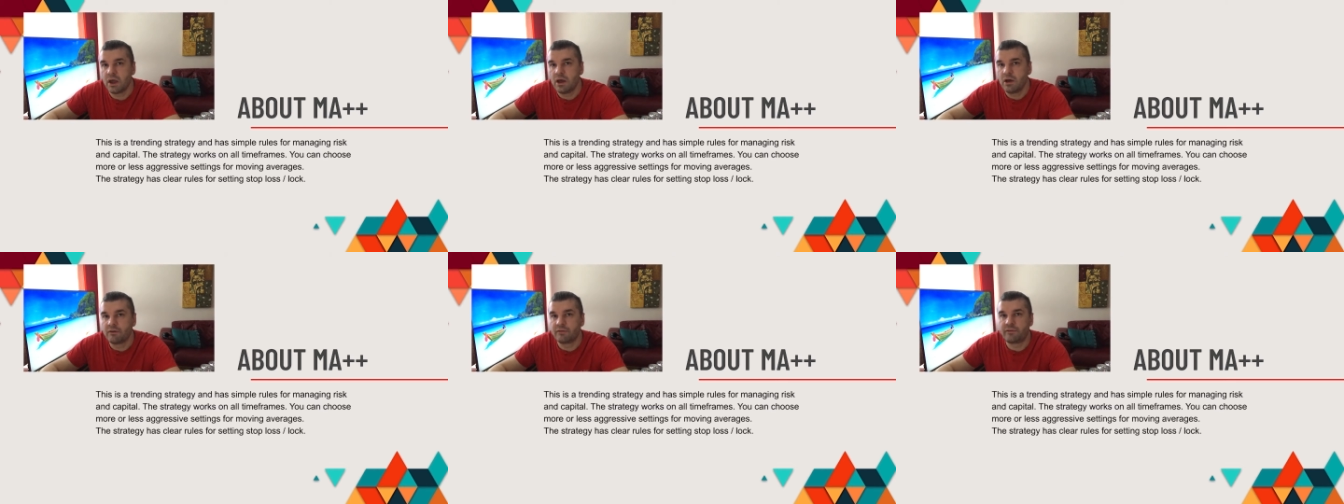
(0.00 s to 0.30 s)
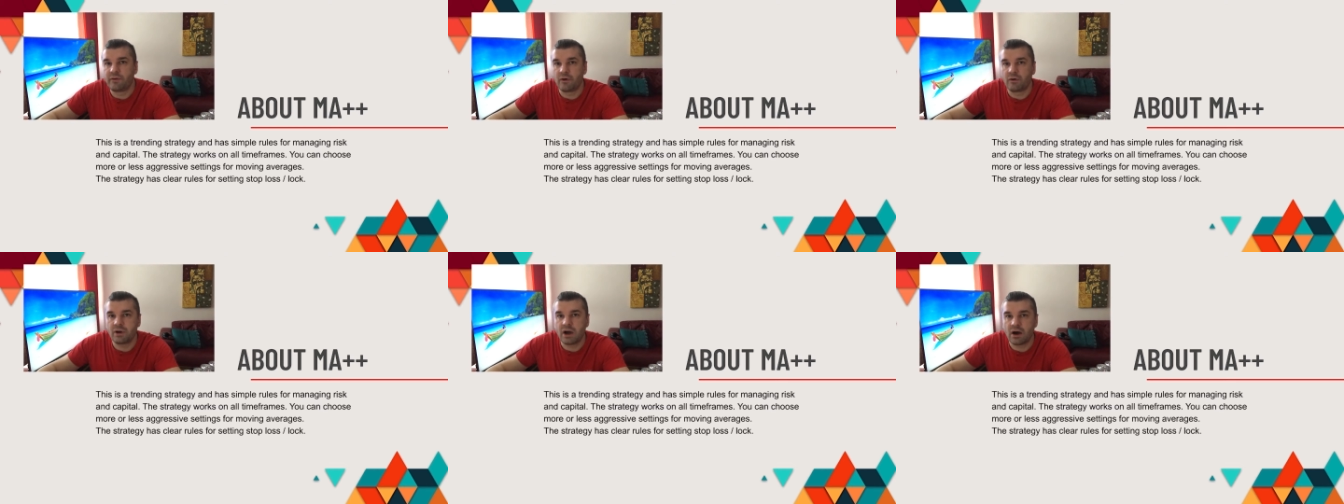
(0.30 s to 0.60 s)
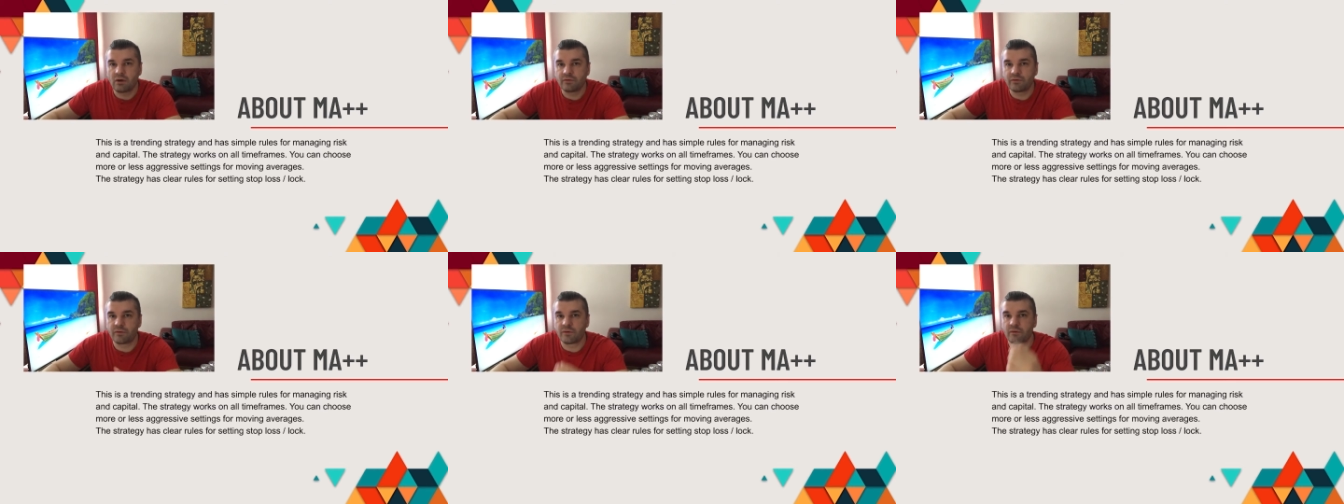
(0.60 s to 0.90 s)
phone
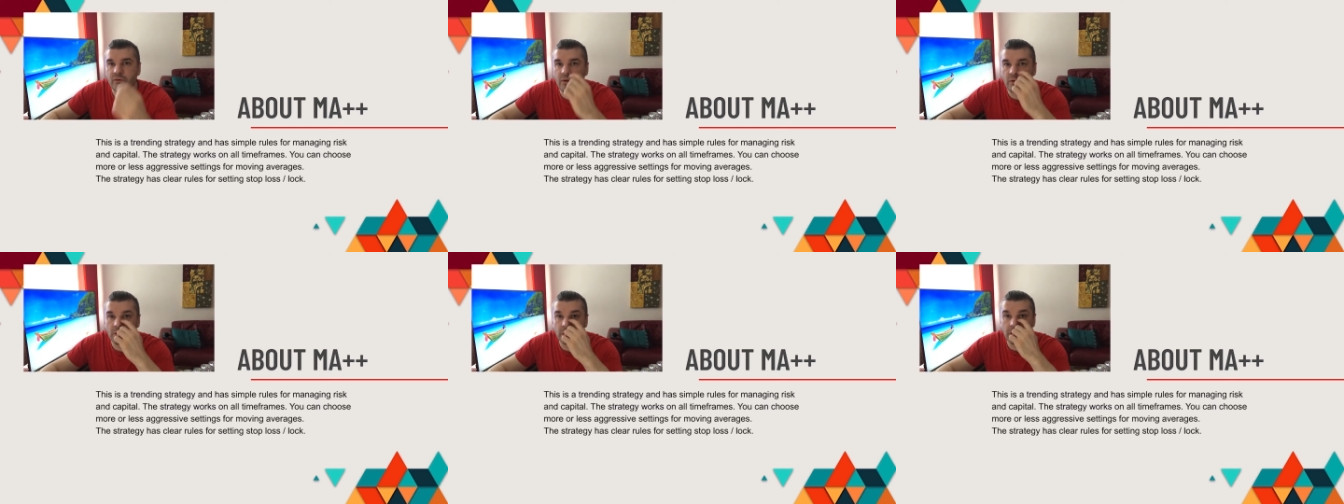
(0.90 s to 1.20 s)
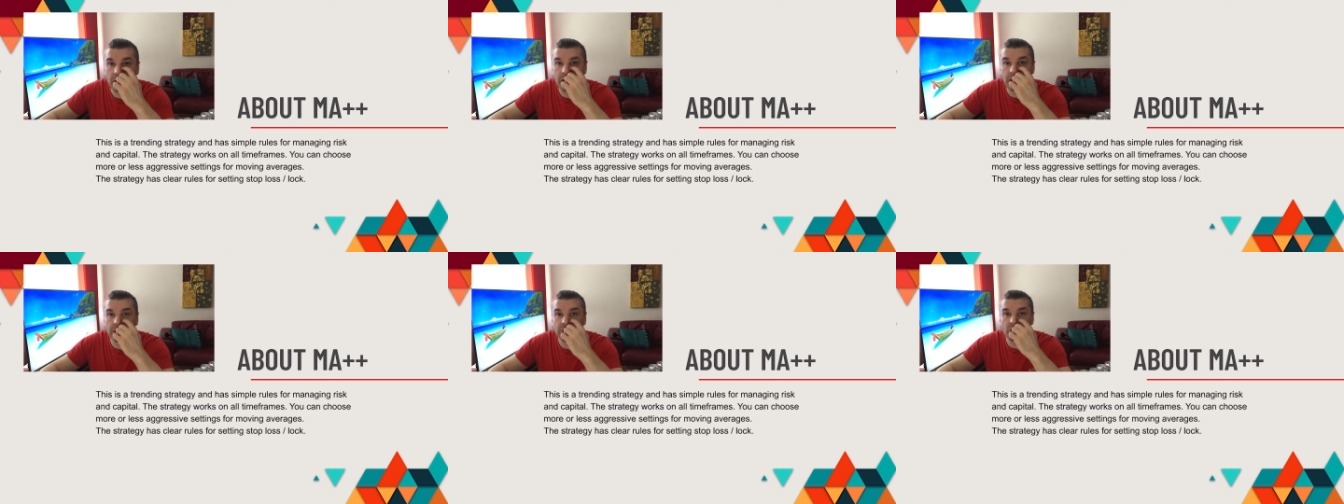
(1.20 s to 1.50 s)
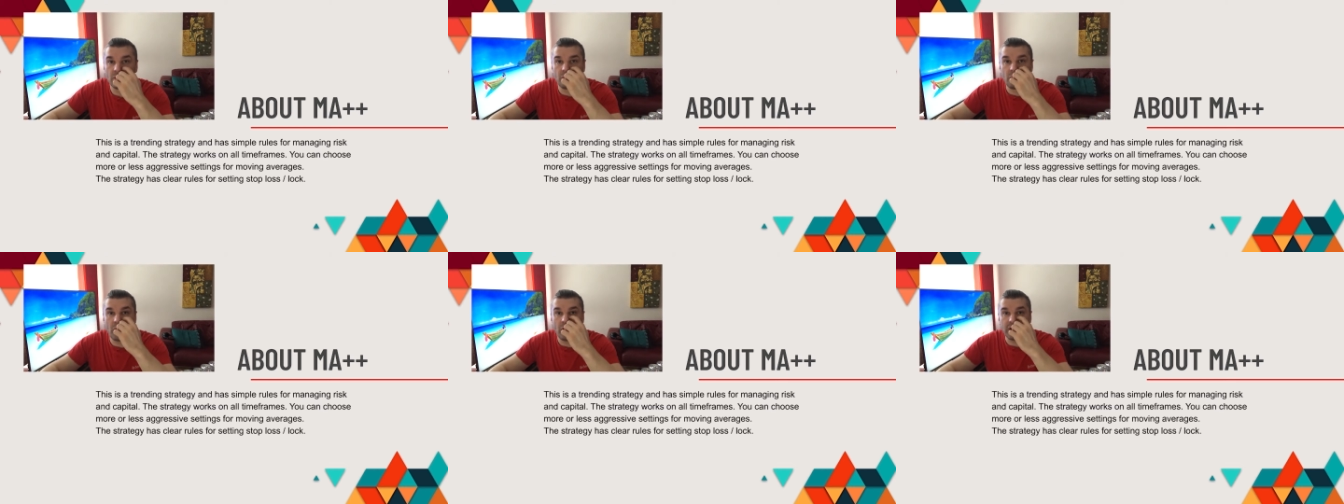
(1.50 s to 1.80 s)
out to
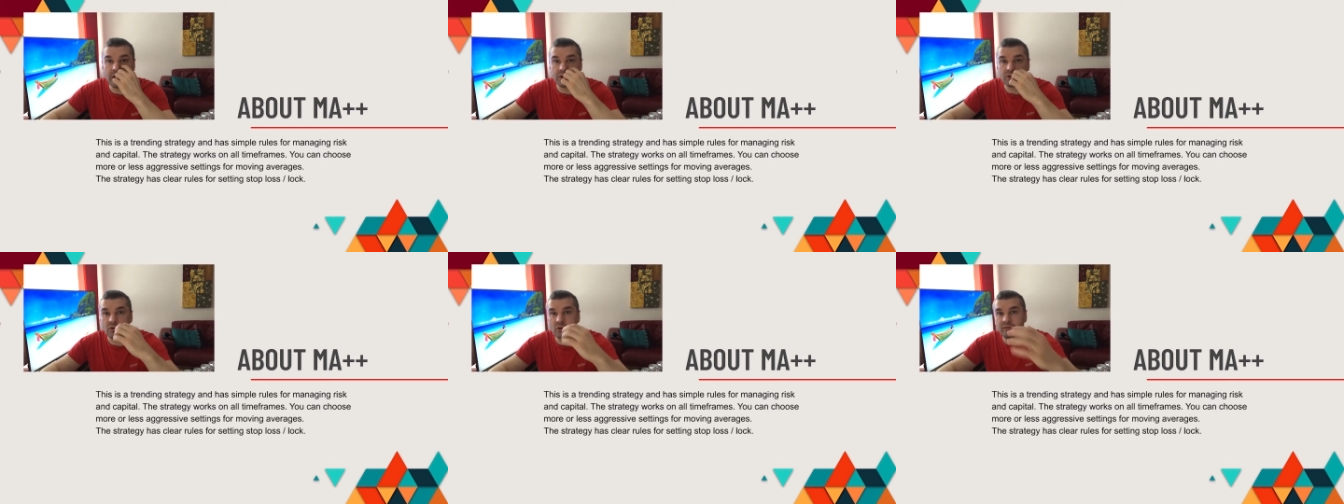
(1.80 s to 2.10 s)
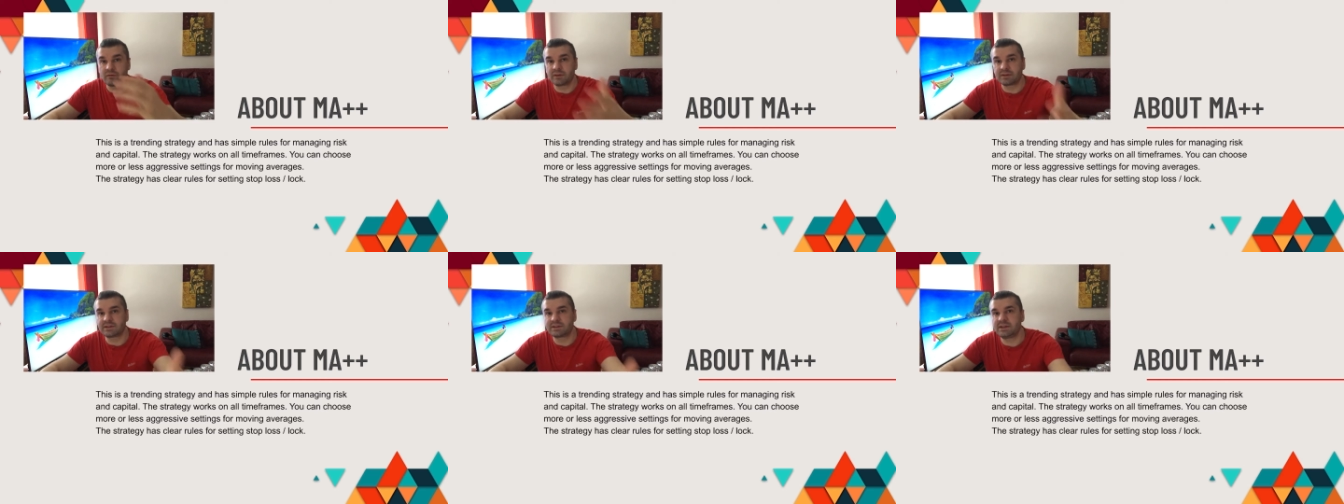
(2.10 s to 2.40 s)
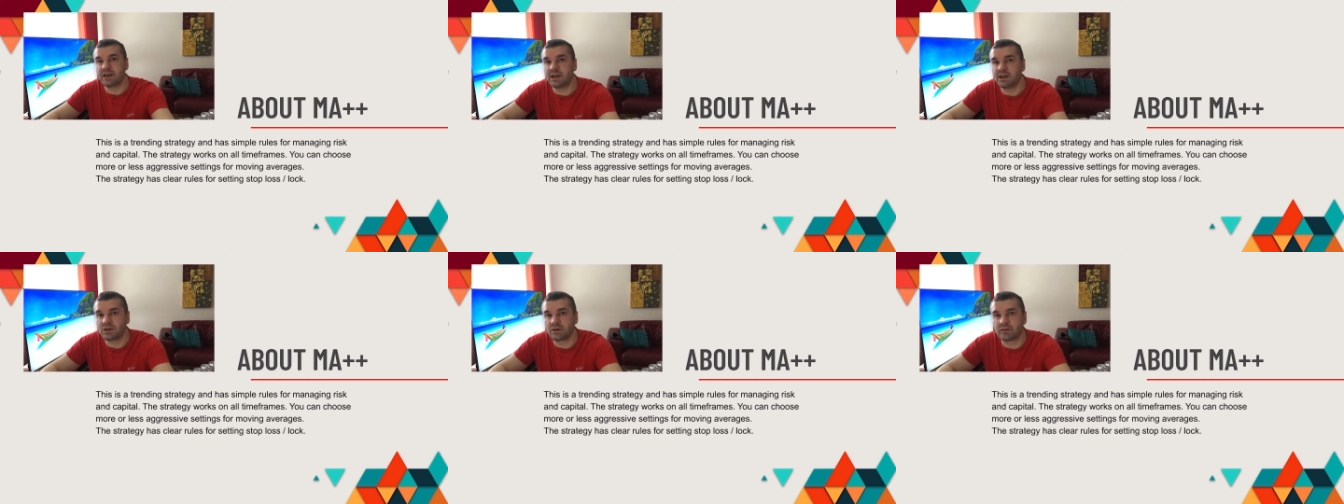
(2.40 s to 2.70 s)
monitor the
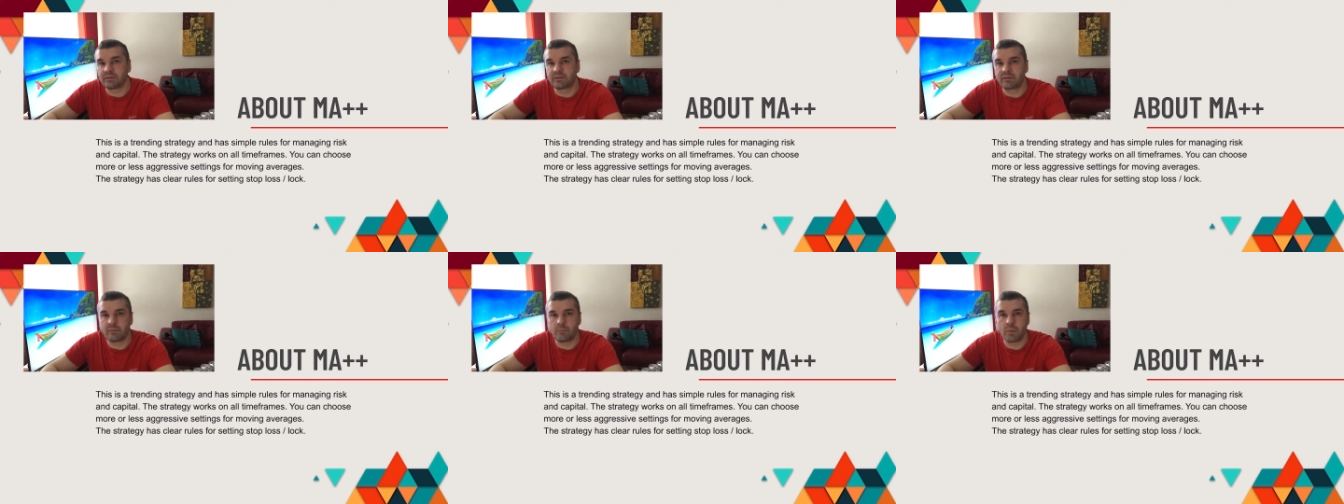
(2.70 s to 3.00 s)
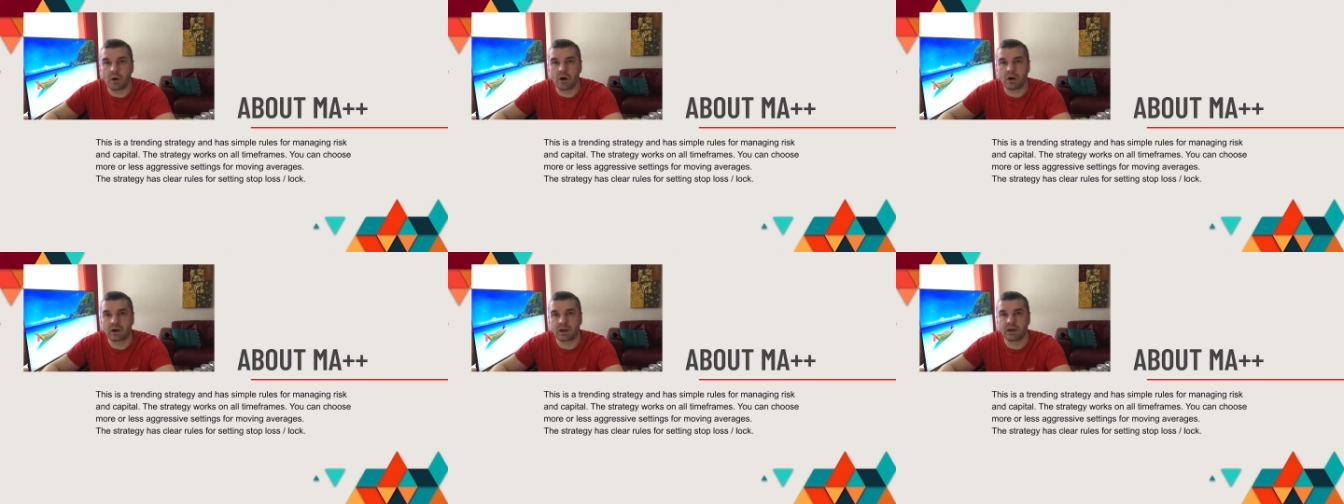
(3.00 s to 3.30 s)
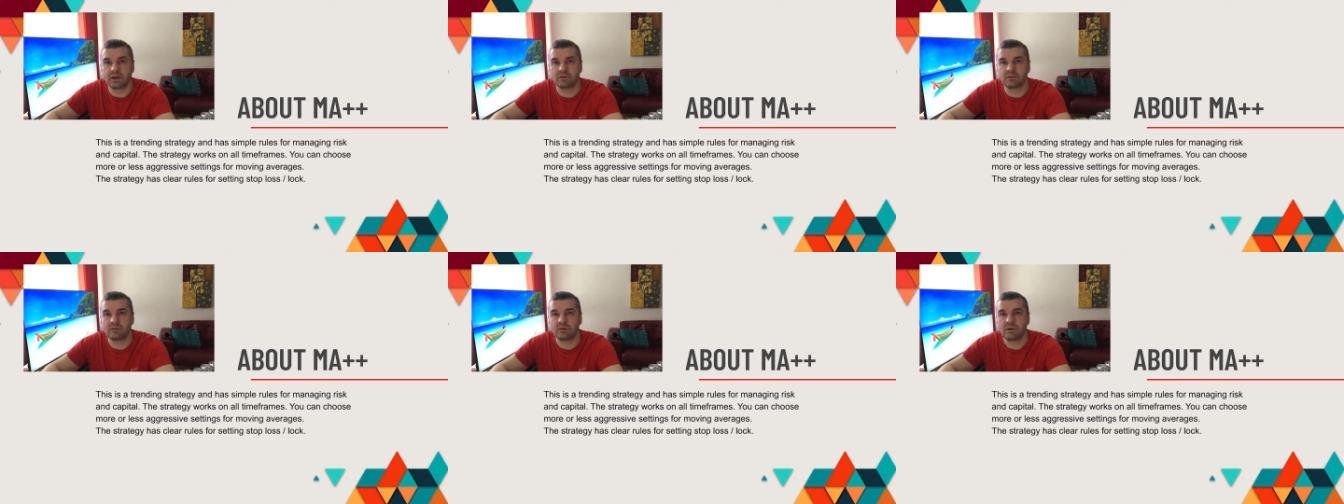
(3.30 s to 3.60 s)
state of the
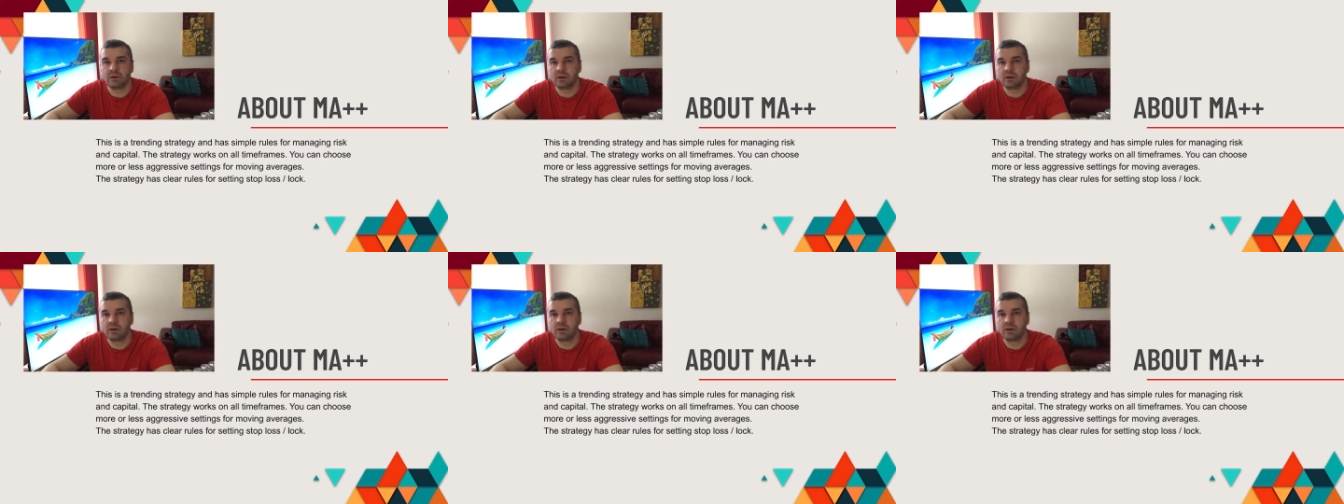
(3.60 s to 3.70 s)
market,